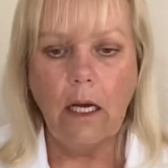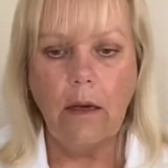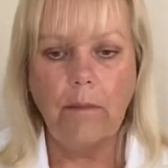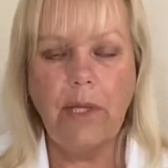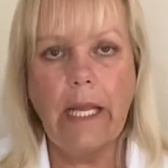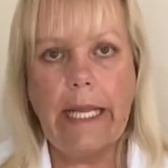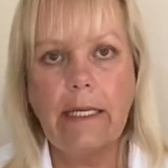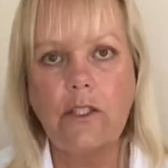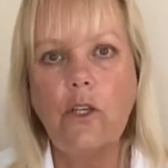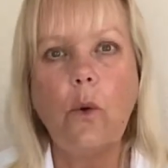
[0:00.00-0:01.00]

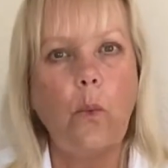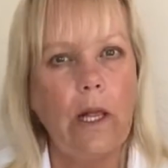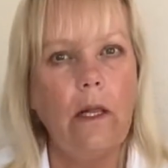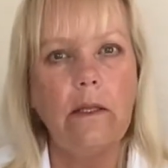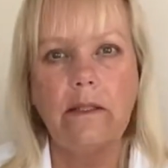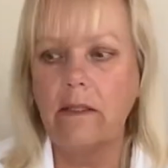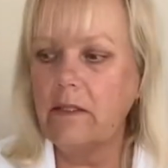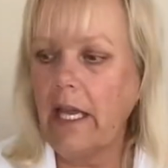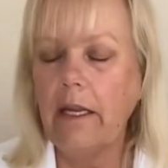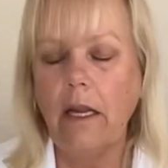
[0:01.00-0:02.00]
plant, well
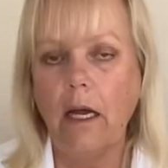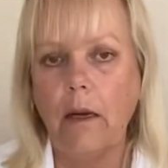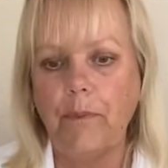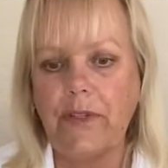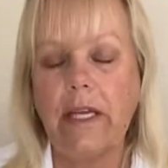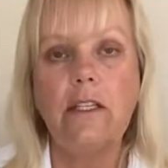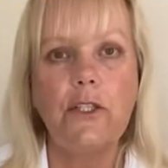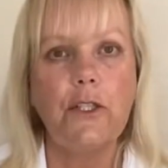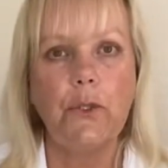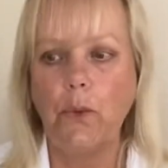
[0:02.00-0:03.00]
tended
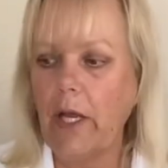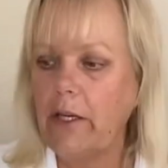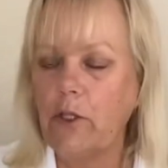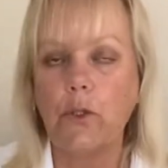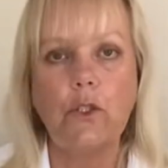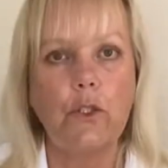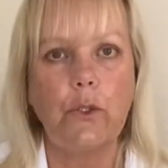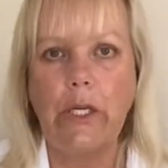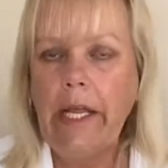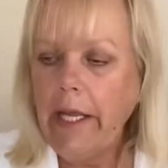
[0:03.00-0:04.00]
to and
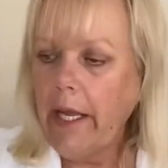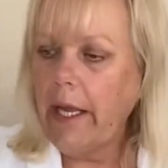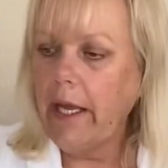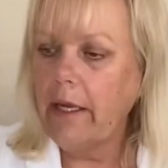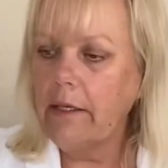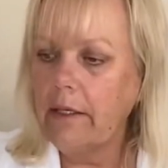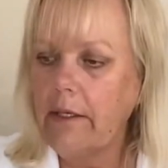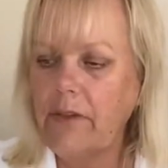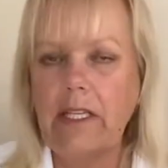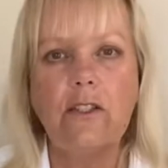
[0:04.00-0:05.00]
nurtured. And if
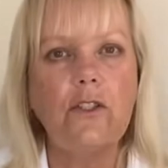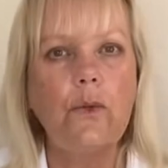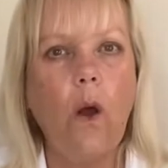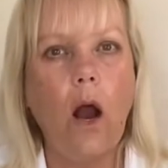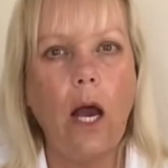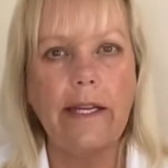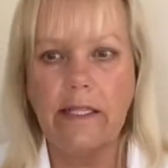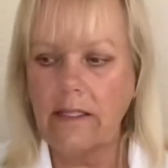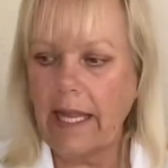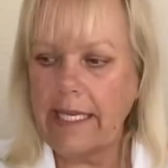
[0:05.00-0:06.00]
it gets too hot,
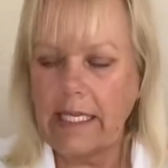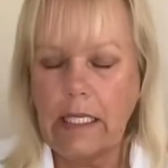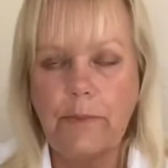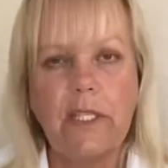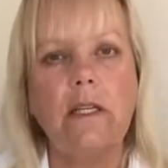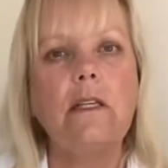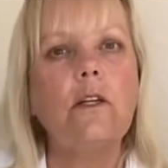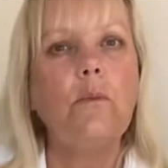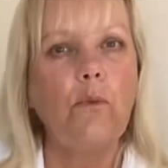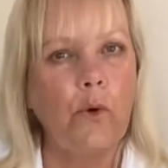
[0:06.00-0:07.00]
it keeps it a little
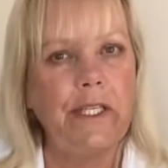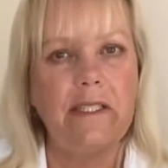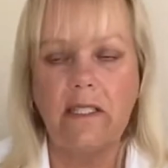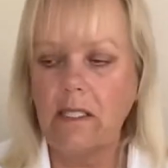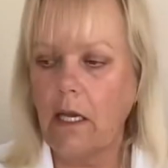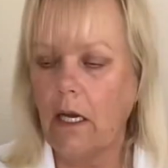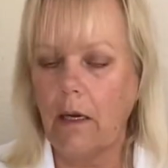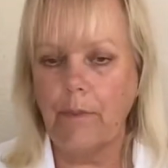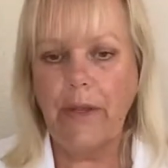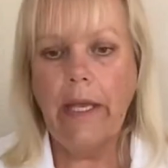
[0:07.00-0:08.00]
moist.
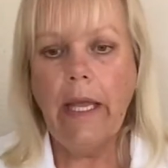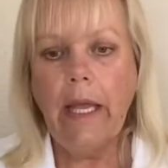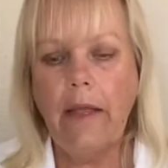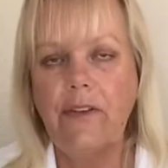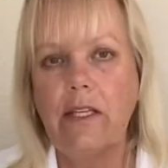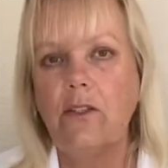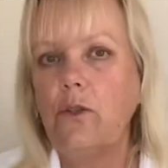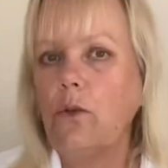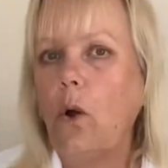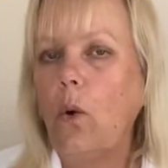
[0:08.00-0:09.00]
If it gets too
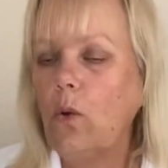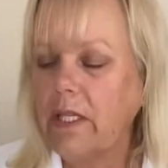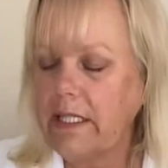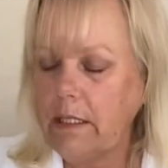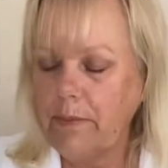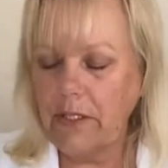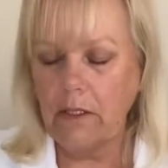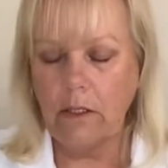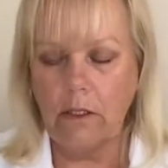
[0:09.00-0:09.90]
cold, it keeps it,